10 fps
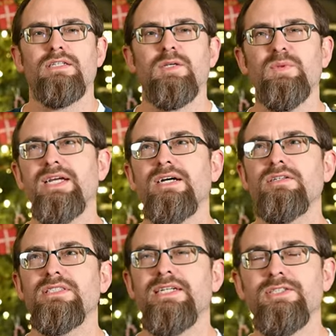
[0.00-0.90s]
Something
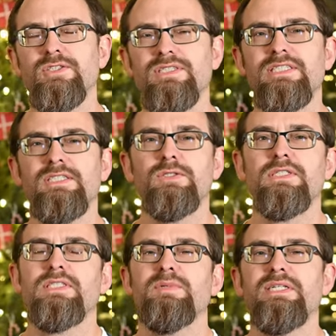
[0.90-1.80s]
else I usually do
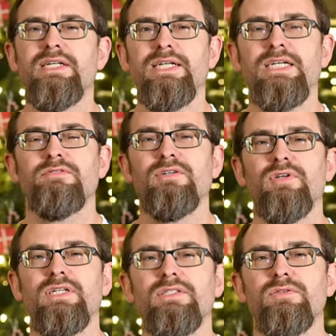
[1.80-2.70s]
at the beginning of
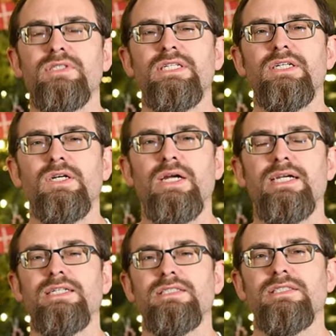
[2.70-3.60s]
every new year
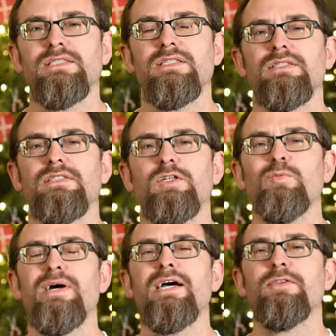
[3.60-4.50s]
is go
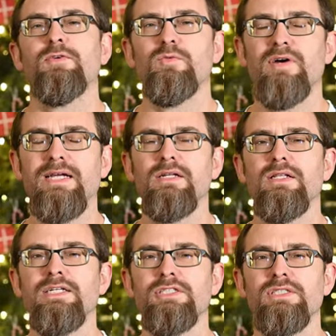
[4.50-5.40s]
back through my
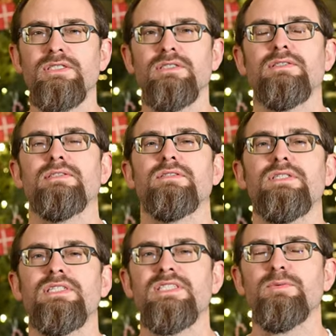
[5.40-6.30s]
collection,
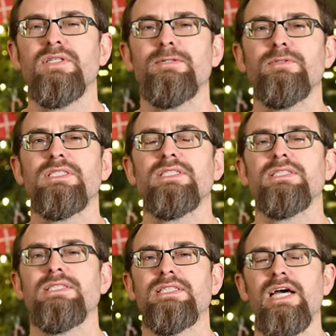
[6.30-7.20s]
look at some of the
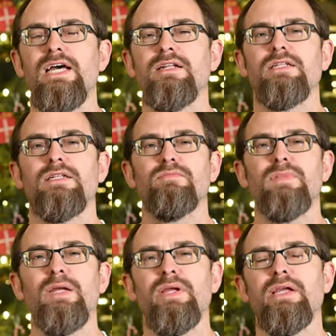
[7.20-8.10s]
images that
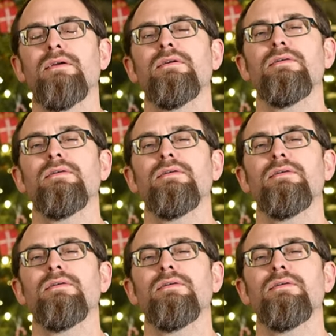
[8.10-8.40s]
maybe